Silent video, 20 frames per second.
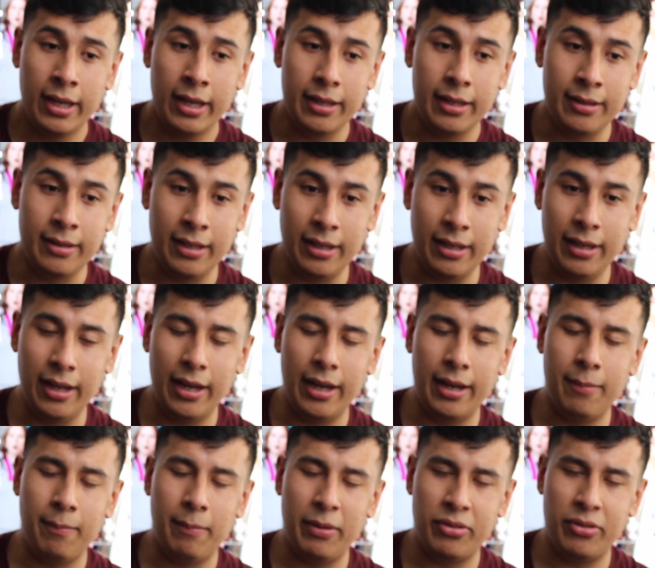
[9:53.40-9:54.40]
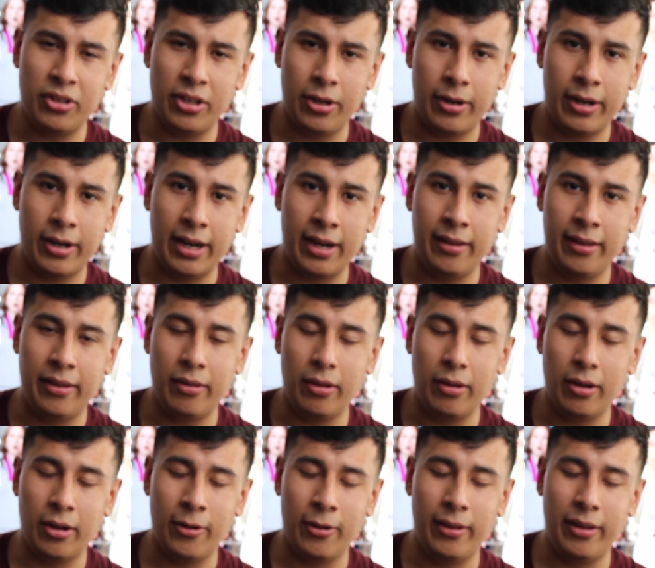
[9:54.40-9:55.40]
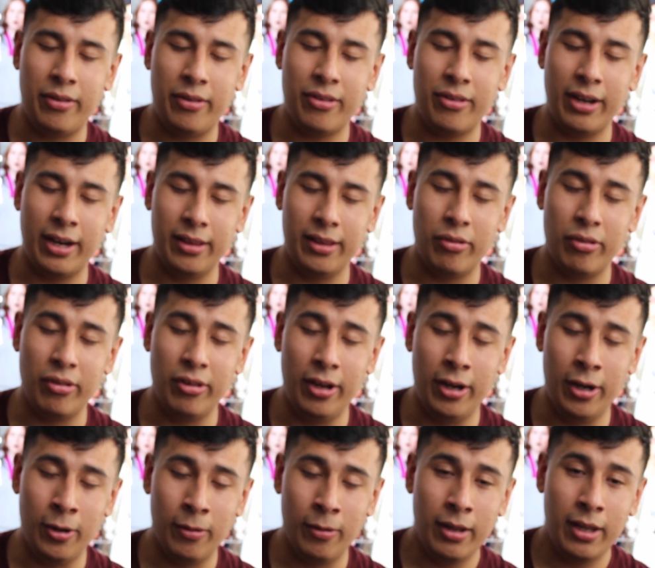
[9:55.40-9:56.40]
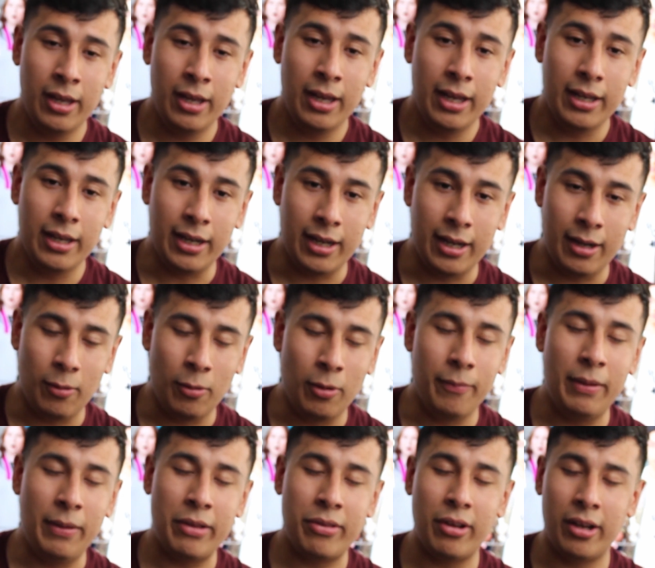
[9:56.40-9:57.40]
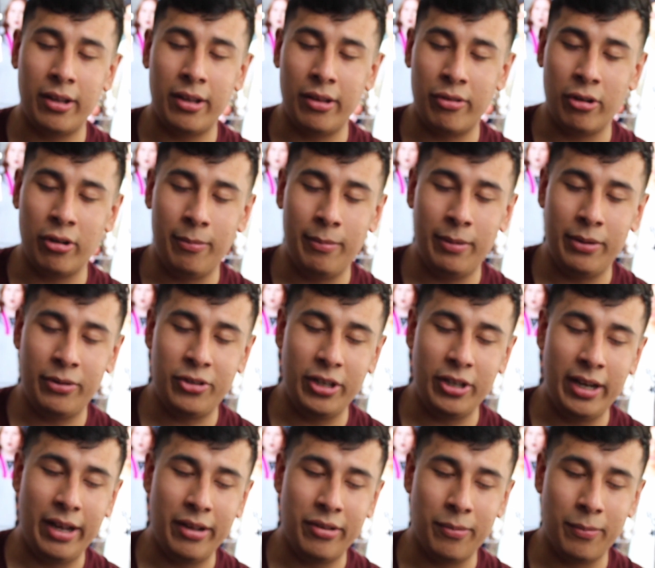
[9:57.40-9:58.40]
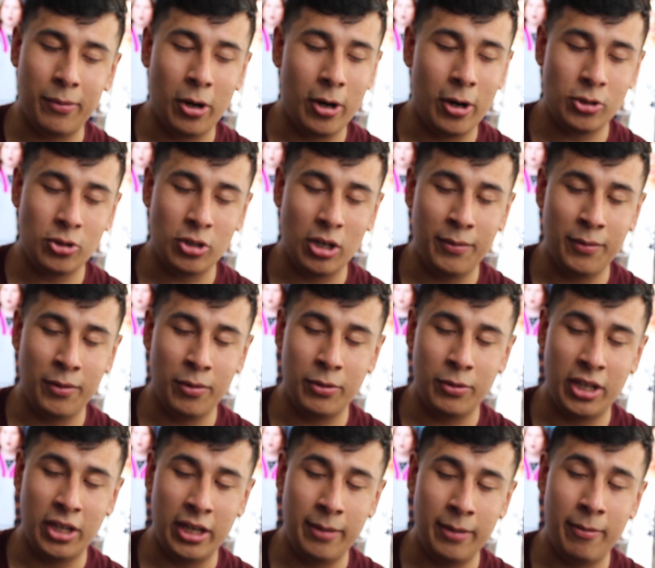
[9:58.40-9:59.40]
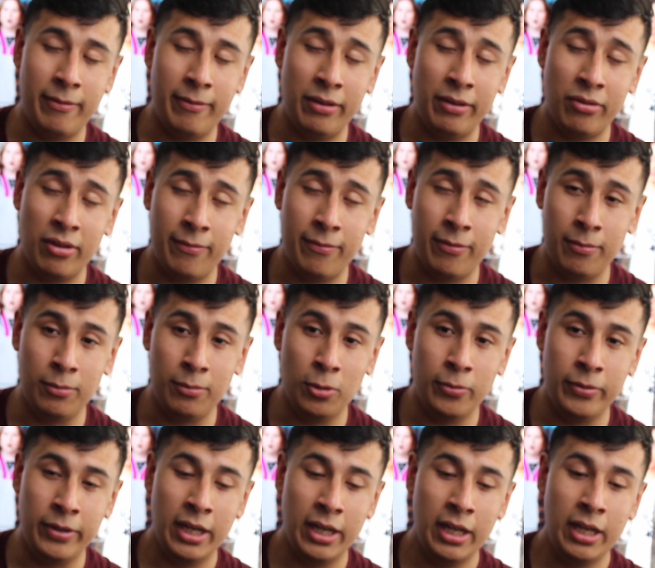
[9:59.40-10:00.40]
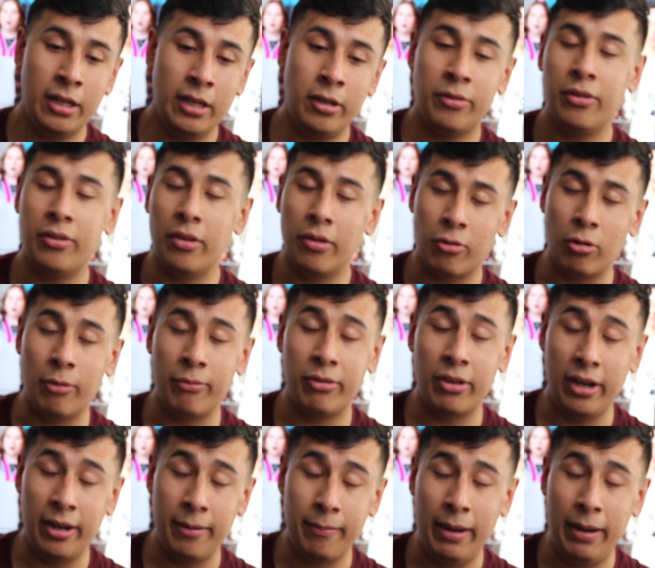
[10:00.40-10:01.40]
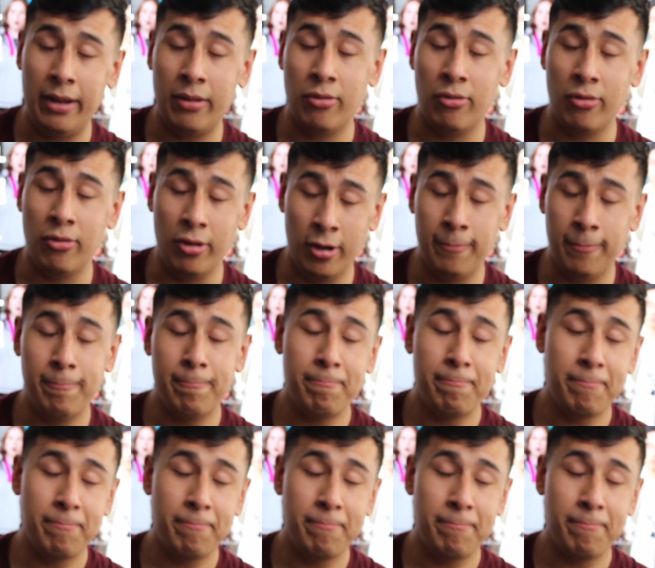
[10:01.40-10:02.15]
Nini and Miss Jen are currently stuck in the snow. Well, not stuck in the storm. Miss Jen has some car troubles, which kind of prevents them from moving. And also the storm's getting bad. So